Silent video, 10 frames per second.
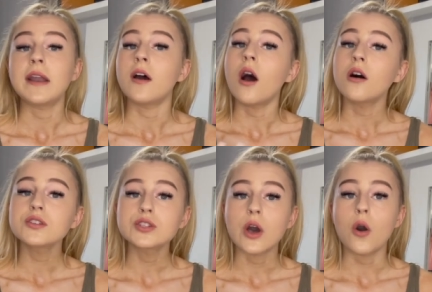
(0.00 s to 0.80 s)
and
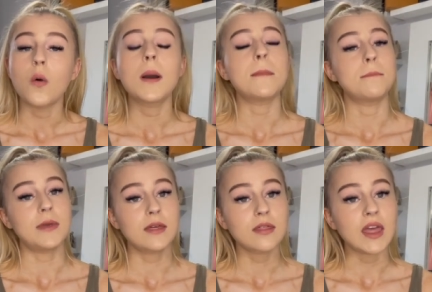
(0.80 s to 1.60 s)
also,
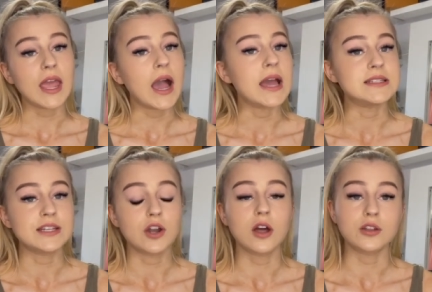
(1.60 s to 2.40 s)
big thing, I did
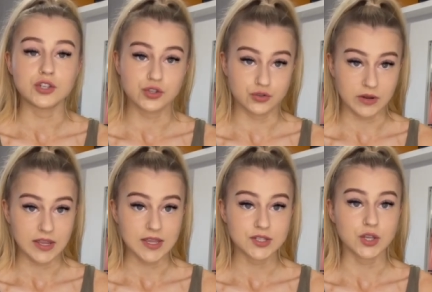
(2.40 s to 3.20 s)
not look
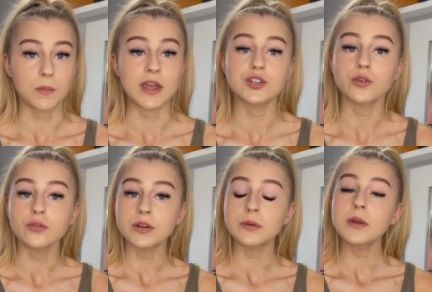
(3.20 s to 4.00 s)
stringy. So my
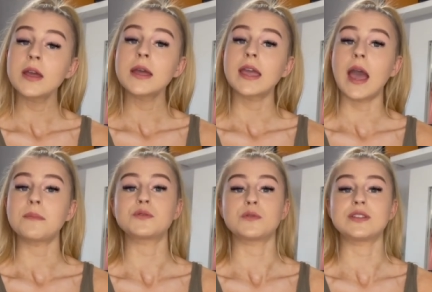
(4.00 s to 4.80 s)
shoulder
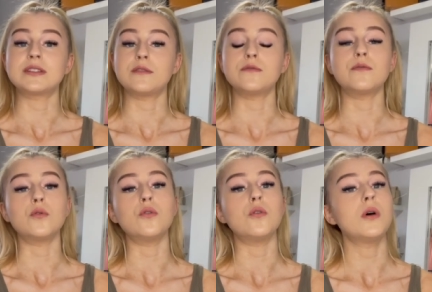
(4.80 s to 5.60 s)
caps were still
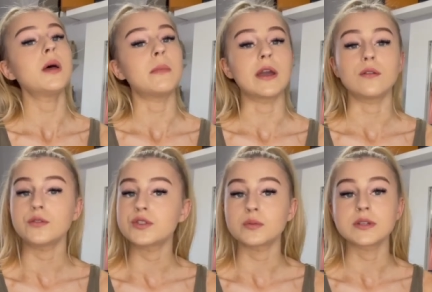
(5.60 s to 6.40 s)
full, my
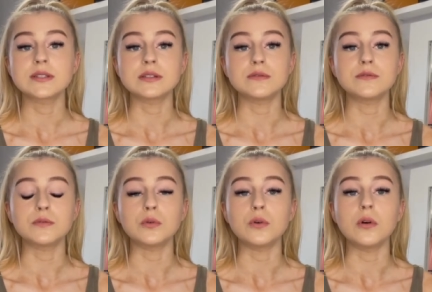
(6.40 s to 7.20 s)
glutes were still
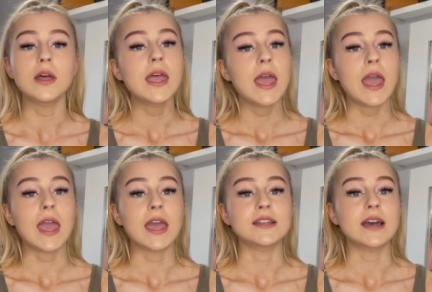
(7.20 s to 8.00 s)
full,
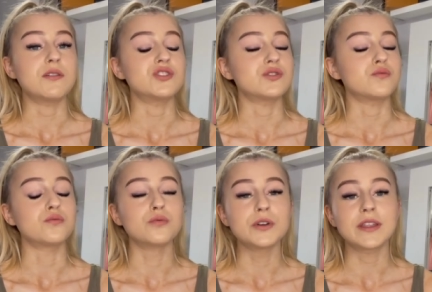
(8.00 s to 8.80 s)
and I was just
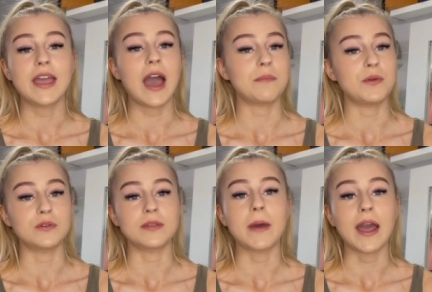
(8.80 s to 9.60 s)
really happy
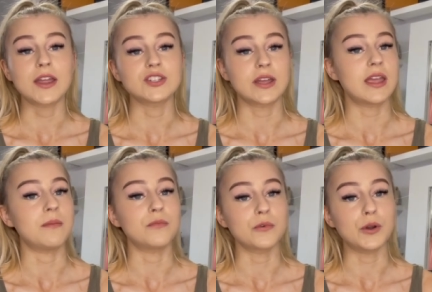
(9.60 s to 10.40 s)
with the package I
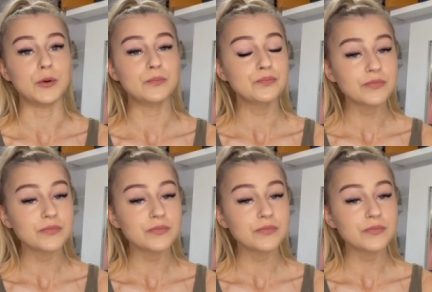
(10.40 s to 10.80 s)
came through